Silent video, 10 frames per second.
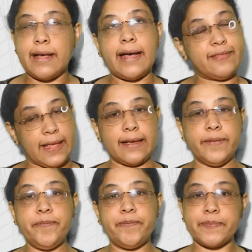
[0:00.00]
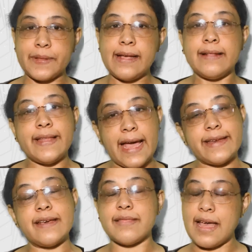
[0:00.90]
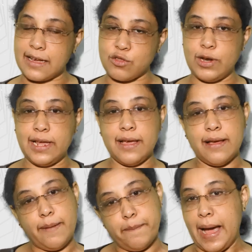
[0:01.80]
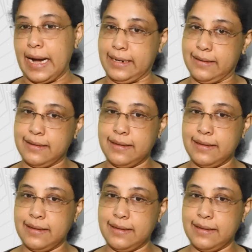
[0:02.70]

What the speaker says: a thing, that is actually bad.